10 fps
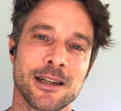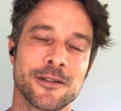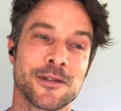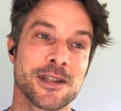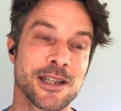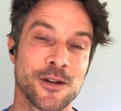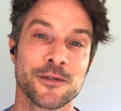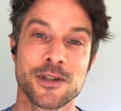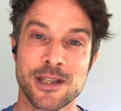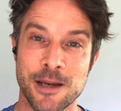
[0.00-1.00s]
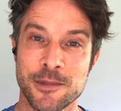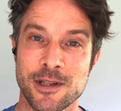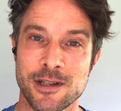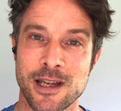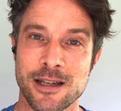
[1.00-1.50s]
of the
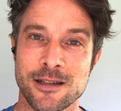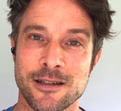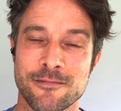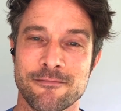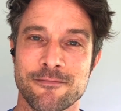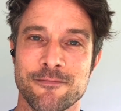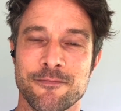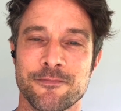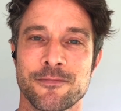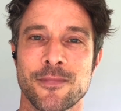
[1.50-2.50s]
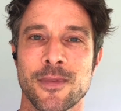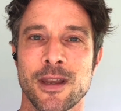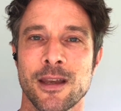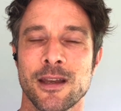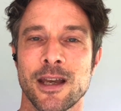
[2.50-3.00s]
self-acceptance lesson.
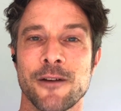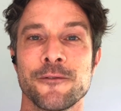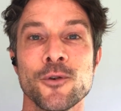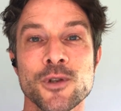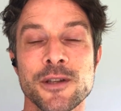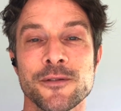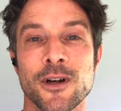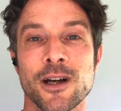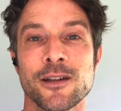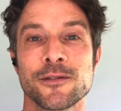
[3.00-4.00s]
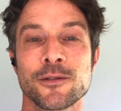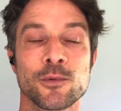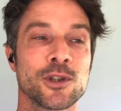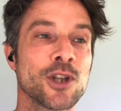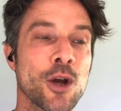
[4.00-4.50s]
At 45,
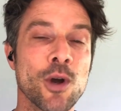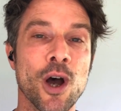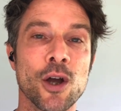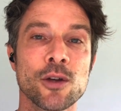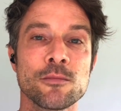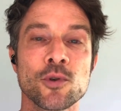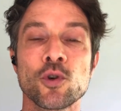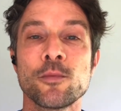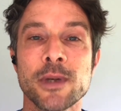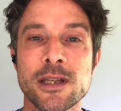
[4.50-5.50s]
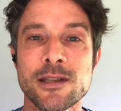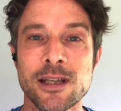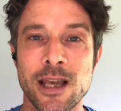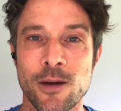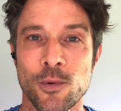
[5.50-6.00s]
with no home or means to
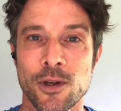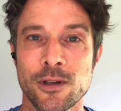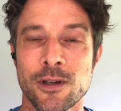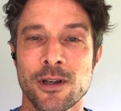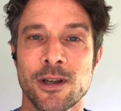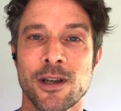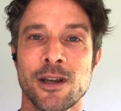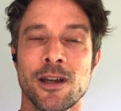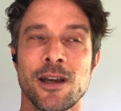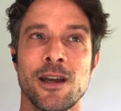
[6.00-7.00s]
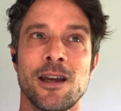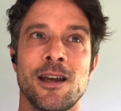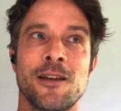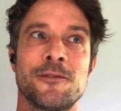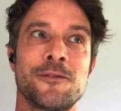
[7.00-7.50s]
get one,
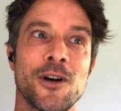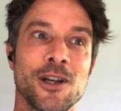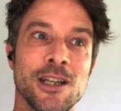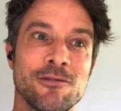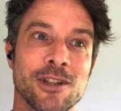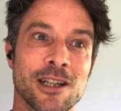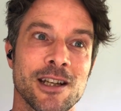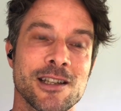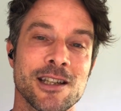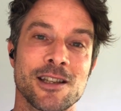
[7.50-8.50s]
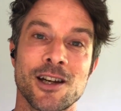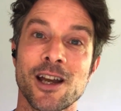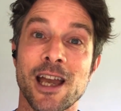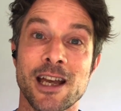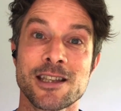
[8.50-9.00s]
finally realising that
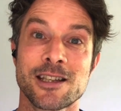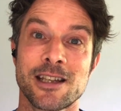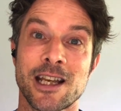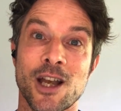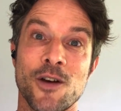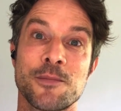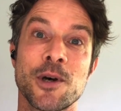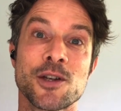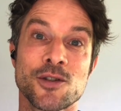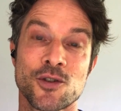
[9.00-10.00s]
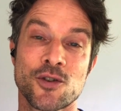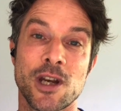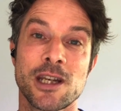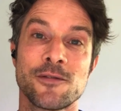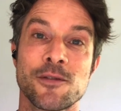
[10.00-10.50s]
I had to let go of personal
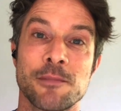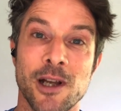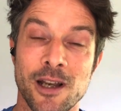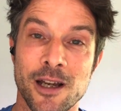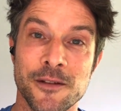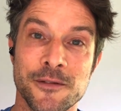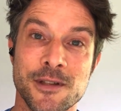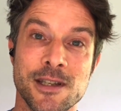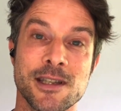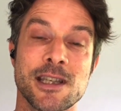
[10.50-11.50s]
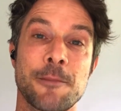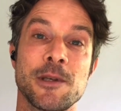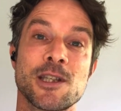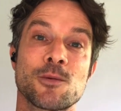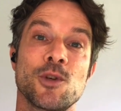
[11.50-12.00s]
training from my life to step
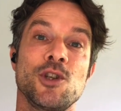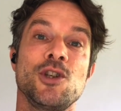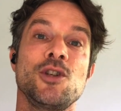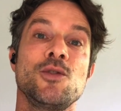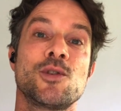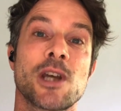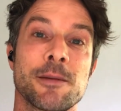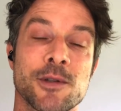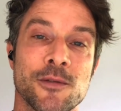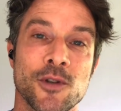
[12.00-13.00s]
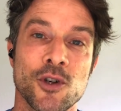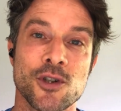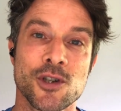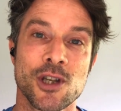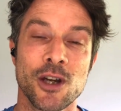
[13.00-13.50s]
into a new chapter of
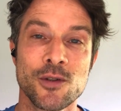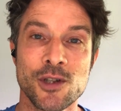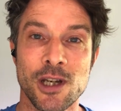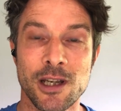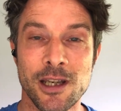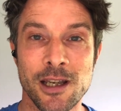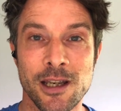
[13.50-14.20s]
conscious coaching,